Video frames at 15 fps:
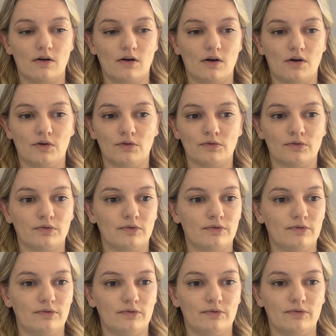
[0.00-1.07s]
of
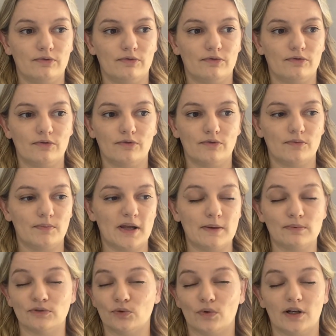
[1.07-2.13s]

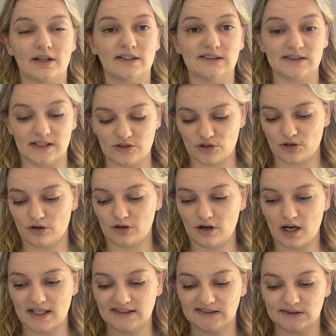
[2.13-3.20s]
people's work at StitchCon.
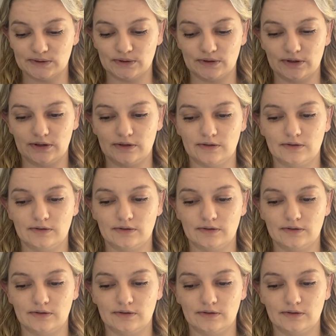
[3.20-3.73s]
I saw